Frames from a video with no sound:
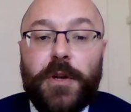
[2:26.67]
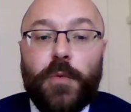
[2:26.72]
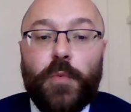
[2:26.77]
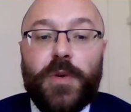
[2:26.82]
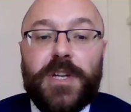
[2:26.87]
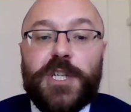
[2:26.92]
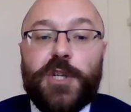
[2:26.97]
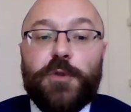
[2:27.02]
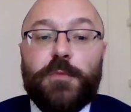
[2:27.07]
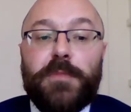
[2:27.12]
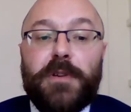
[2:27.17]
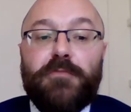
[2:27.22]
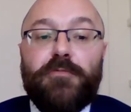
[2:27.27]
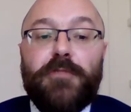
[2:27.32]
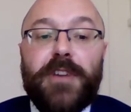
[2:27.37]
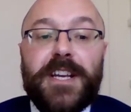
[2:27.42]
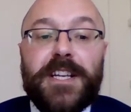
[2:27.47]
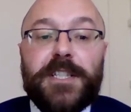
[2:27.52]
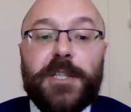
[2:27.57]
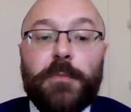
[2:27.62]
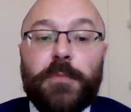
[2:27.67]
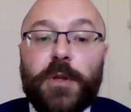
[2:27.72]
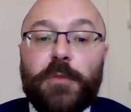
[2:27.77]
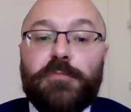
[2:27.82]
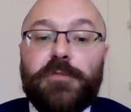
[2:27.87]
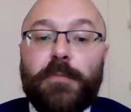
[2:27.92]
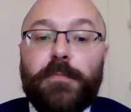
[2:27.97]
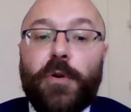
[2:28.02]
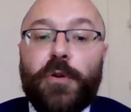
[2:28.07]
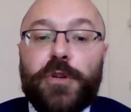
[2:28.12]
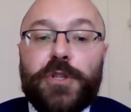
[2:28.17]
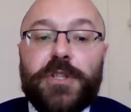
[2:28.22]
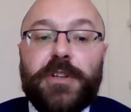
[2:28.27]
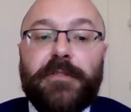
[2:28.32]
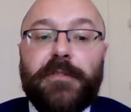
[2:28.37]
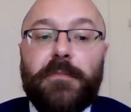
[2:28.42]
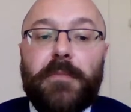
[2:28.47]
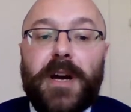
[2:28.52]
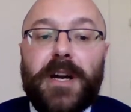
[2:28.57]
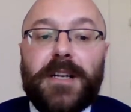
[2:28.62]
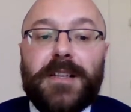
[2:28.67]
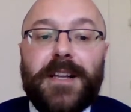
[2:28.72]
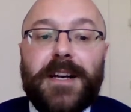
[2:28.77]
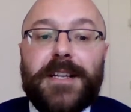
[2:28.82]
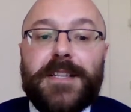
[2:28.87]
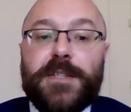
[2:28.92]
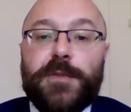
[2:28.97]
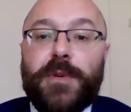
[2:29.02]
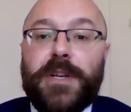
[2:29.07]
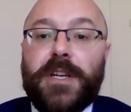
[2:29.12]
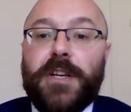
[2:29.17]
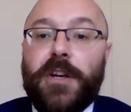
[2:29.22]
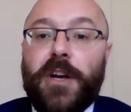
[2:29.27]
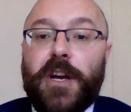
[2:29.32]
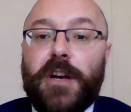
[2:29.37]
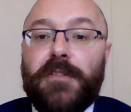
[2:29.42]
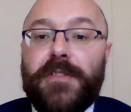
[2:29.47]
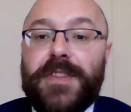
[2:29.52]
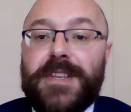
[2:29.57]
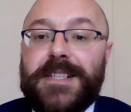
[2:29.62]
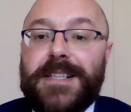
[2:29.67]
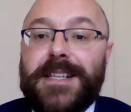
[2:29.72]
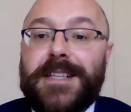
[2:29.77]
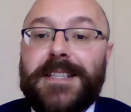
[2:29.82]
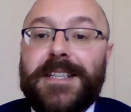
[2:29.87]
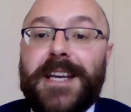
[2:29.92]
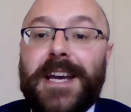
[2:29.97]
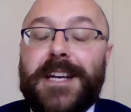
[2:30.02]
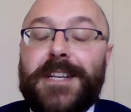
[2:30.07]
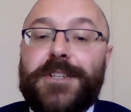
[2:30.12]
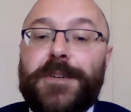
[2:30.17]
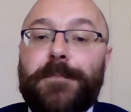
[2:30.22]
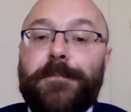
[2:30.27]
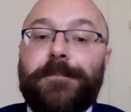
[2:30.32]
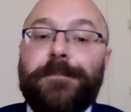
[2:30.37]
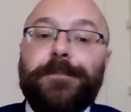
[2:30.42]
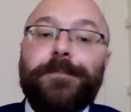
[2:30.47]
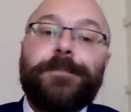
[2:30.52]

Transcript: which will be reasonable and proportionate for my client to incur in this litigation.